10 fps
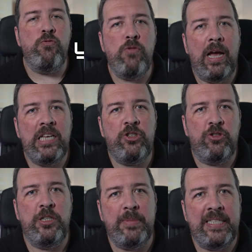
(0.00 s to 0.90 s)

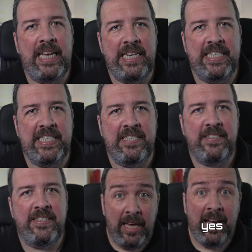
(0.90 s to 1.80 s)
Restroom
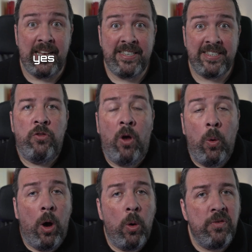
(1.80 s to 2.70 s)
attendants? Yes. So
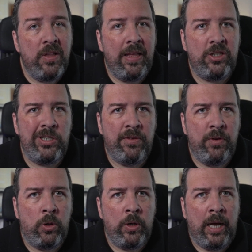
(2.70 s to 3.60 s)
hopefully that should give
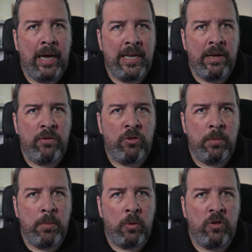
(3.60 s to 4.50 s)
you a good idea of some
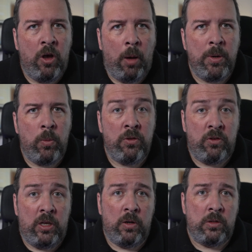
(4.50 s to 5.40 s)
of the most common ones
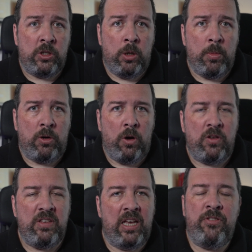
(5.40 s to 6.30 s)
that you're going to come
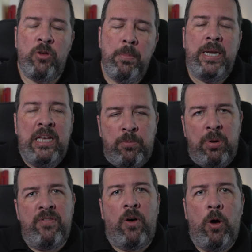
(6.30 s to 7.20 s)
across. If somebody is
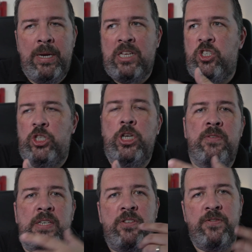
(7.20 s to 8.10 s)
performing a
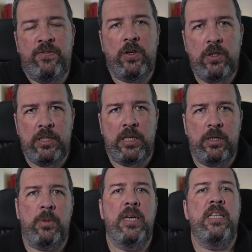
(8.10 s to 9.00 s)
service for
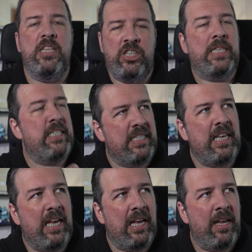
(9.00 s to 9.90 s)
you, the chances
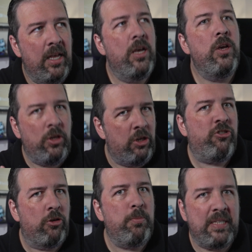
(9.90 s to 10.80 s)
are you
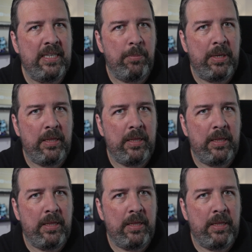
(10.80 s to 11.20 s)
should be tipping